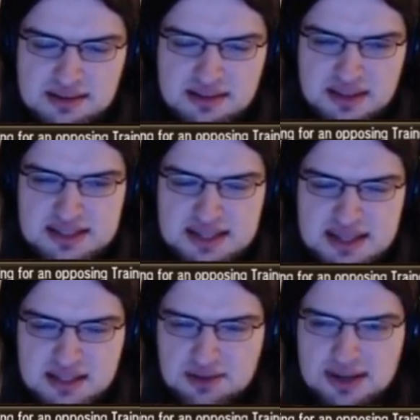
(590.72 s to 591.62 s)
this
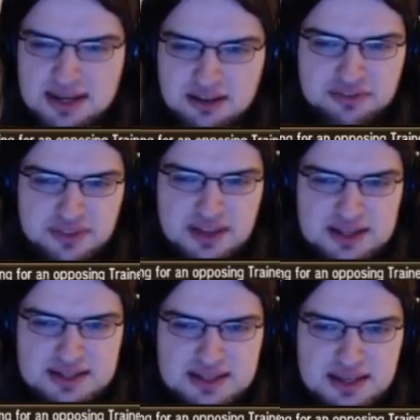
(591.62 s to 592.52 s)
is long enough
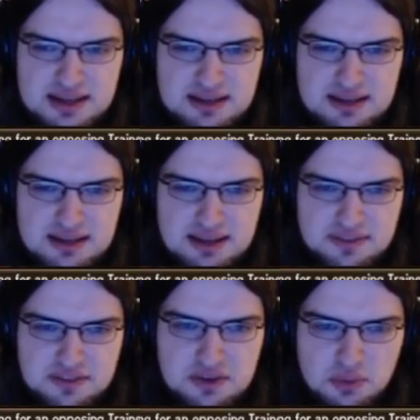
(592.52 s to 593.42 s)
that
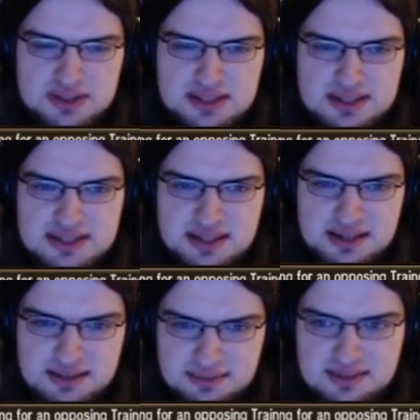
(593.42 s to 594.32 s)
if you wanted to
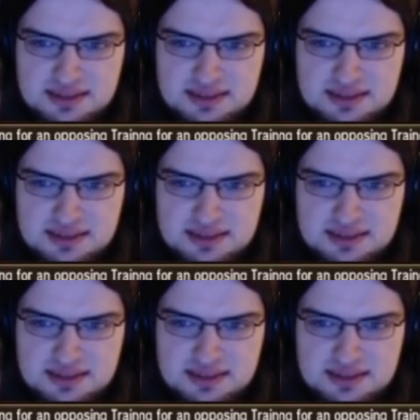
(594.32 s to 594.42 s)
start